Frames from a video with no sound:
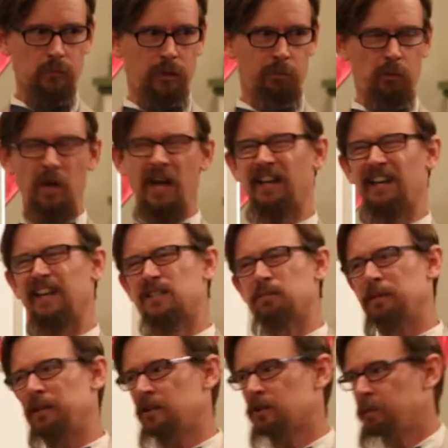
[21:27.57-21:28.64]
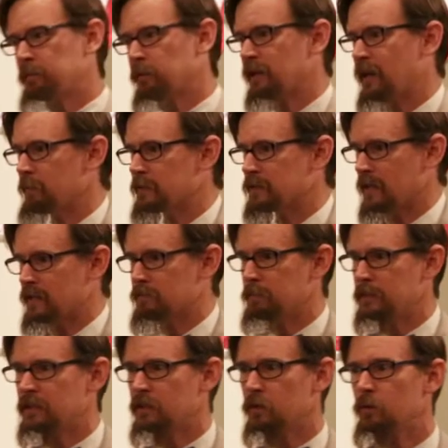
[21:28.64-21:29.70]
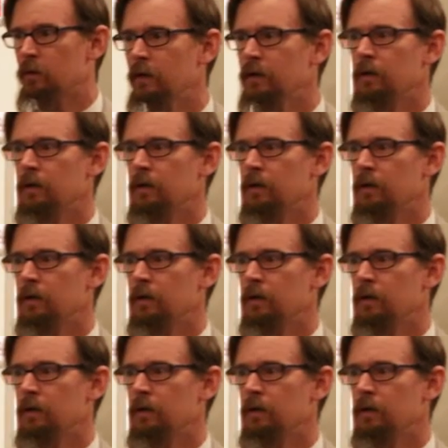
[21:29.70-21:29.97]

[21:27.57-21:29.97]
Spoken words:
And we're not going to get to many other people tonight besides Meno,